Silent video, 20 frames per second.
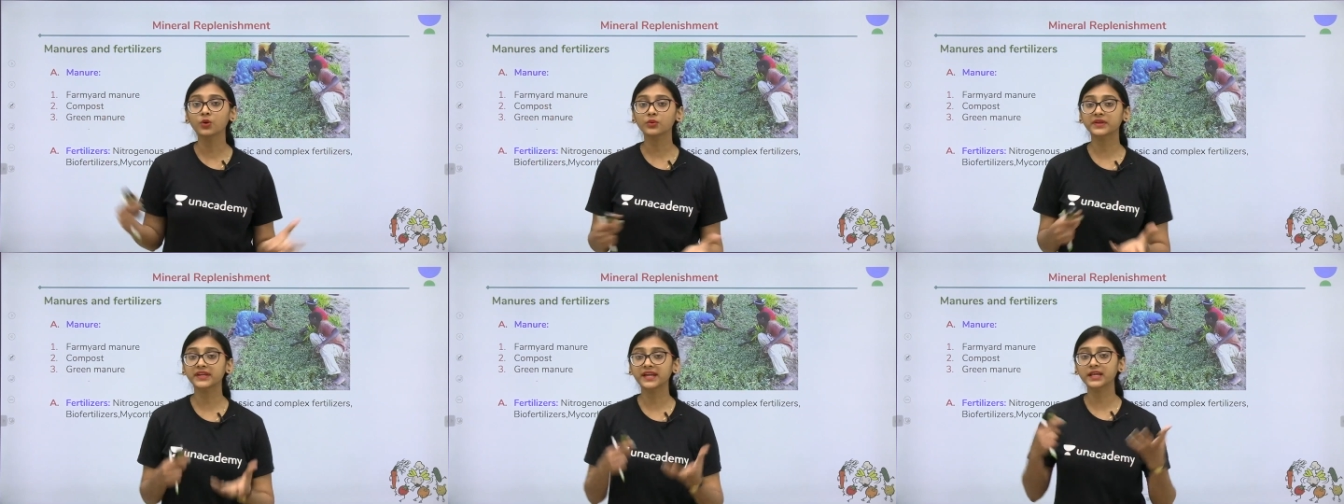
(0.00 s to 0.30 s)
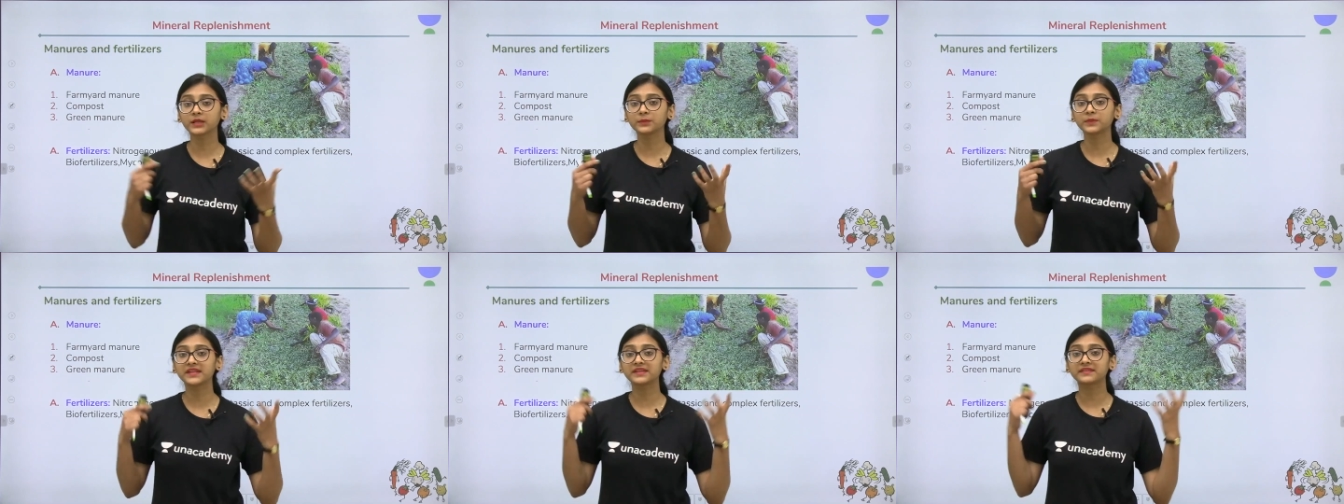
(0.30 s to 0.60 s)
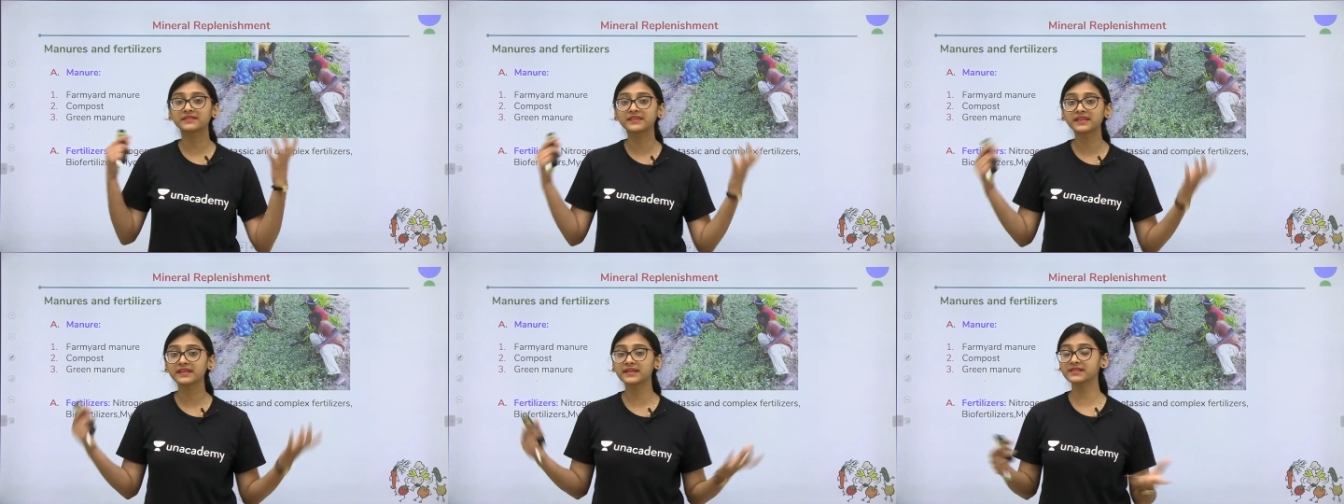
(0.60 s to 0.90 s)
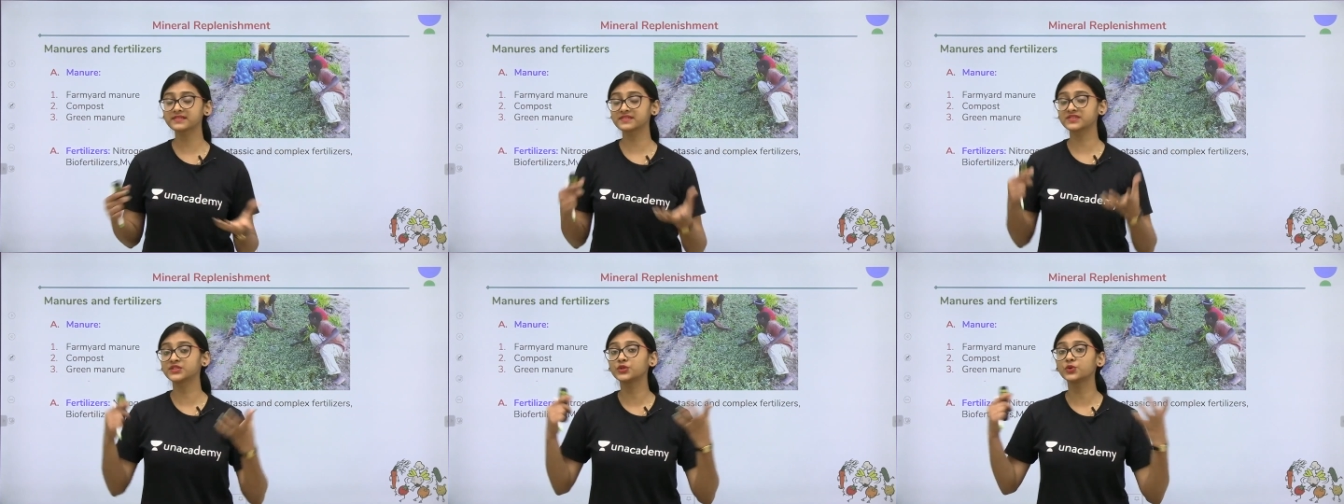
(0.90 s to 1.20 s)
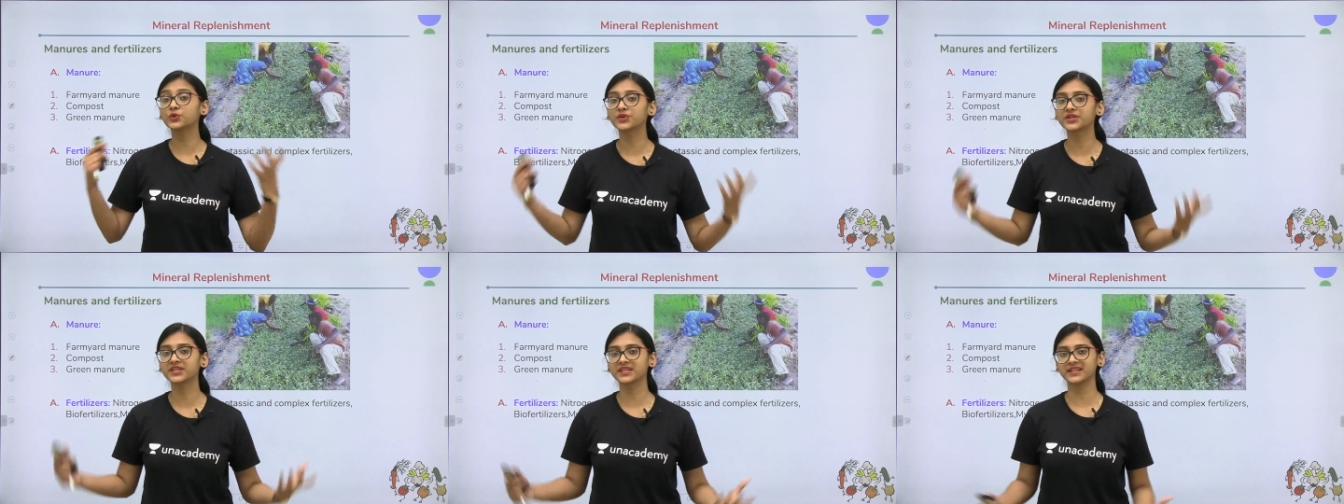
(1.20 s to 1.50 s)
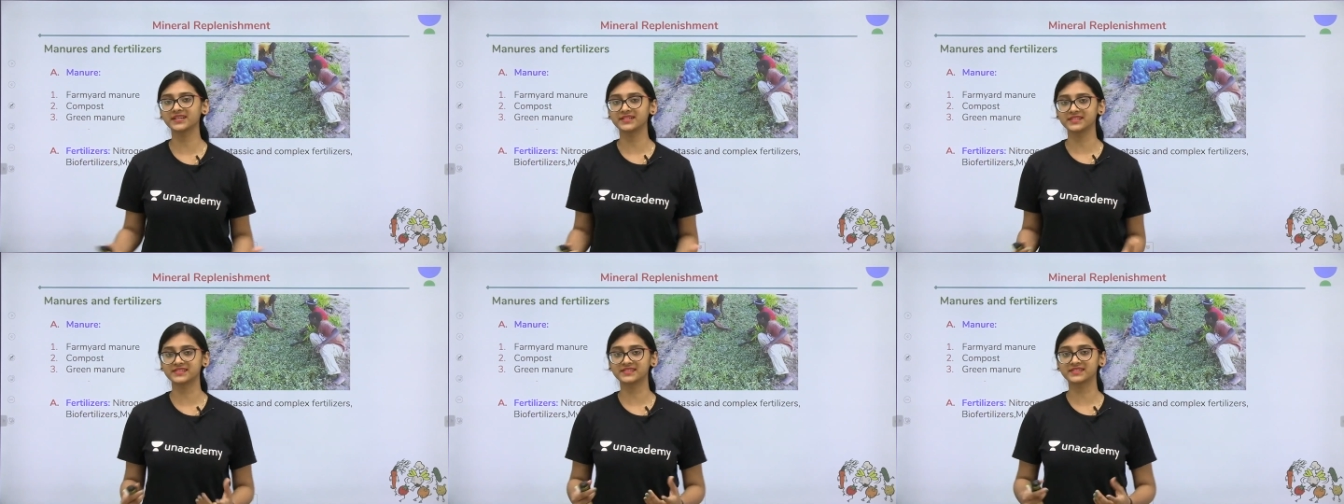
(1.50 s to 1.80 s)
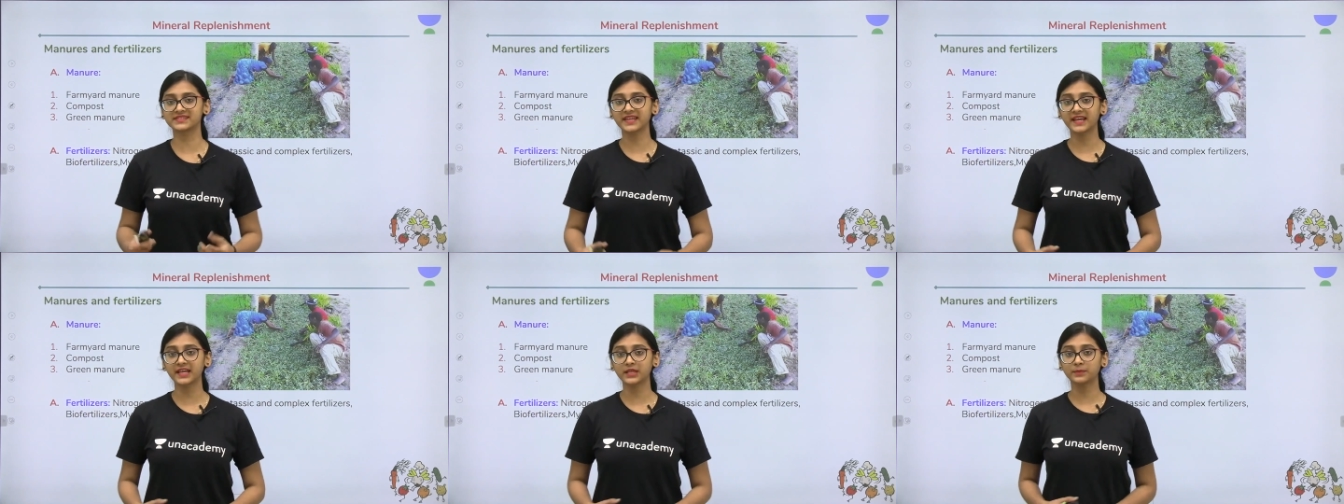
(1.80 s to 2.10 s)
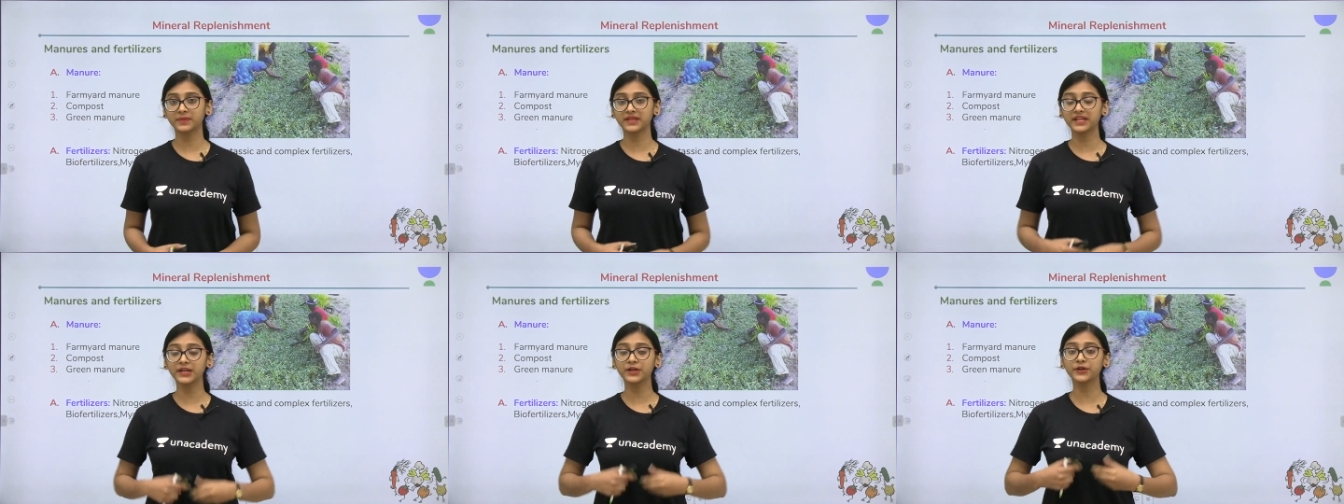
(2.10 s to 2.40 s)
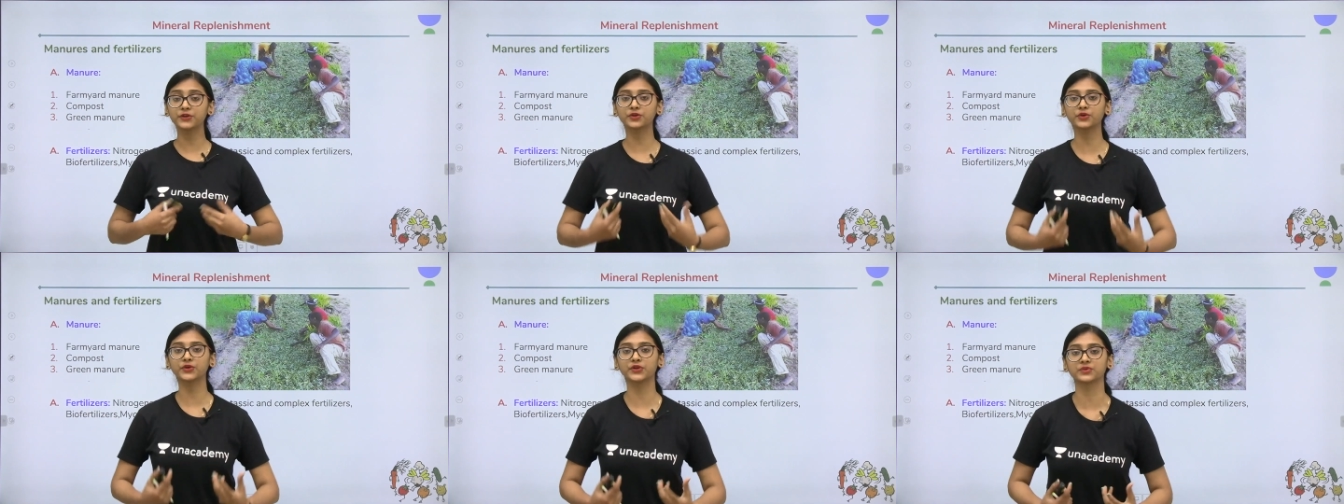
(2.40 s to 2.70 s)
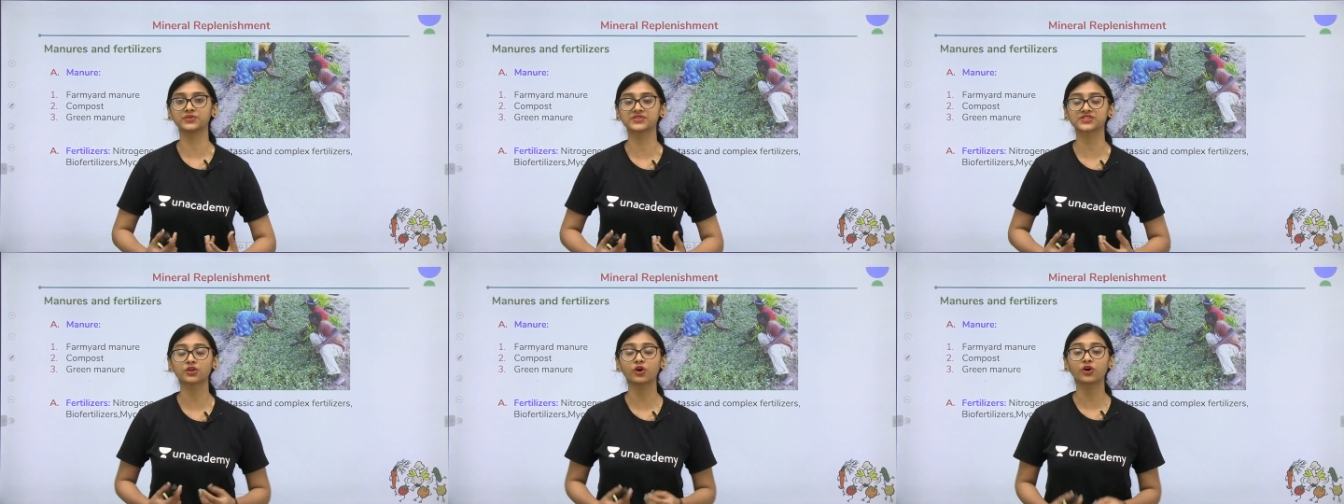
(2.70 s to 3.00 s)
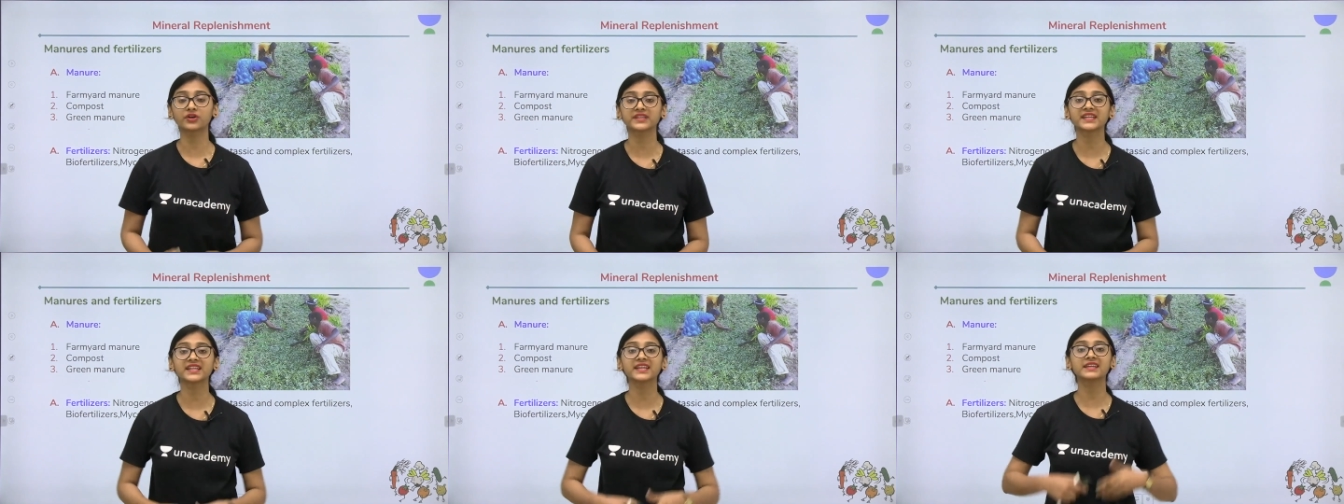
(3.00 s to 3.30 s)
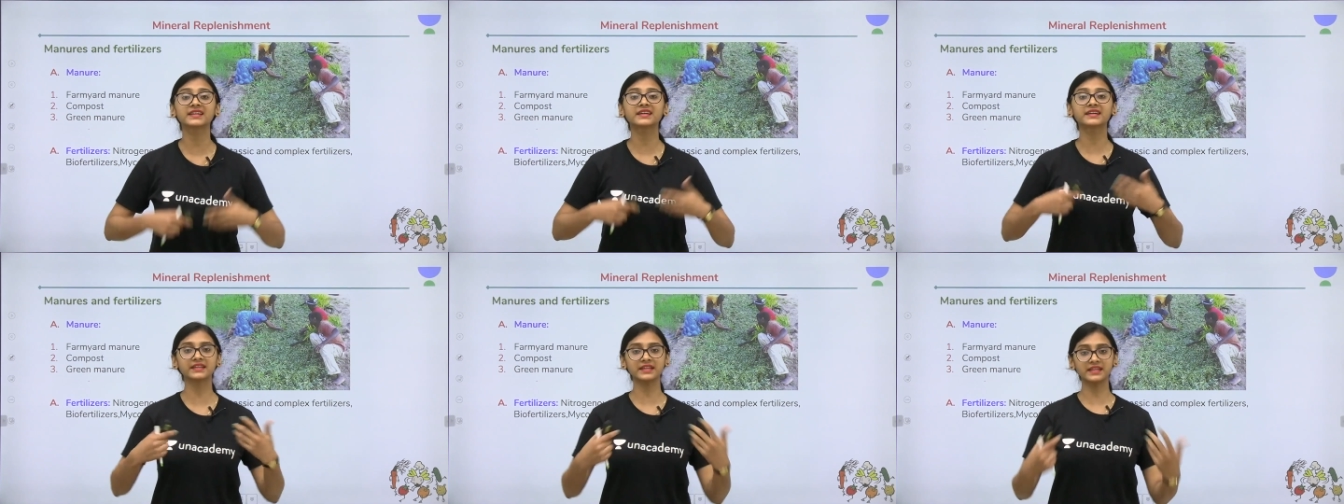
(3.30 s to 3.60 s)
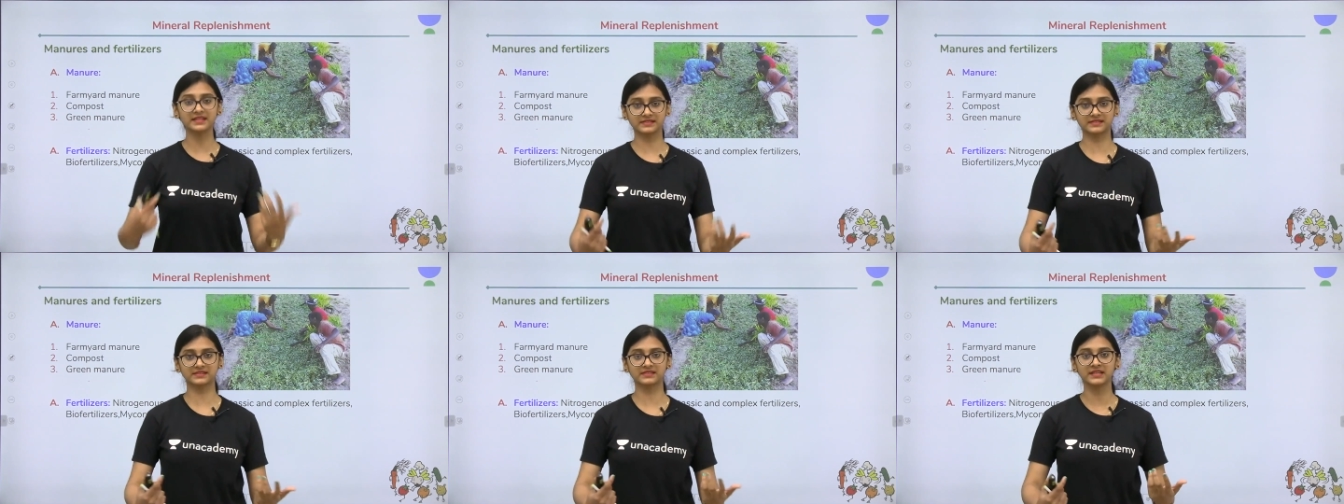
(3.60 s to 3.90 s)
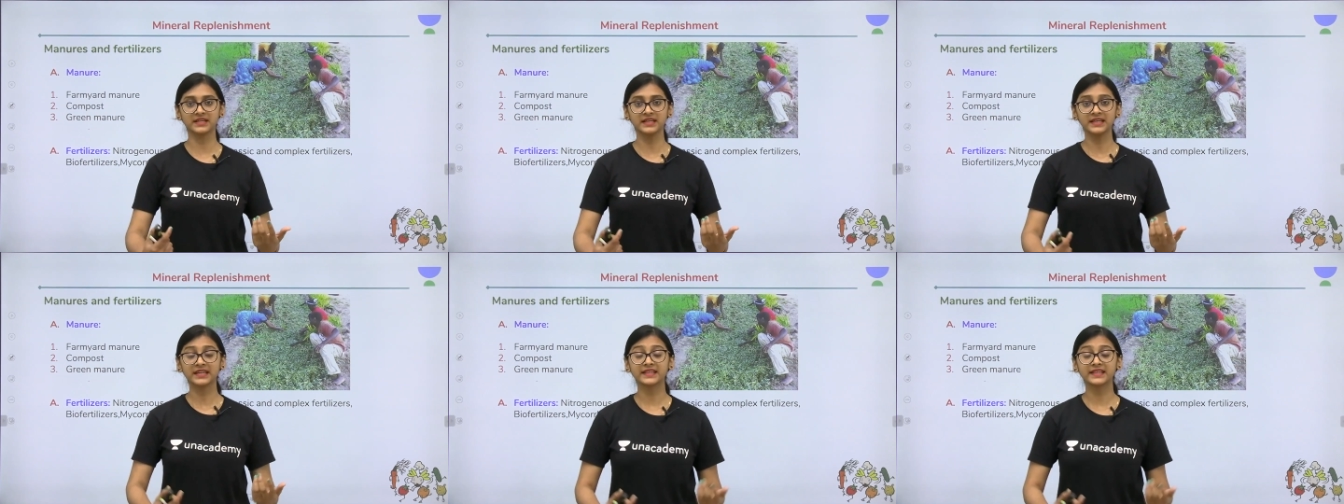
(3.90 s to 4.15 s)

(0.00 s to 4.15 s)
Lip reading: can these nutrients be introduced or increased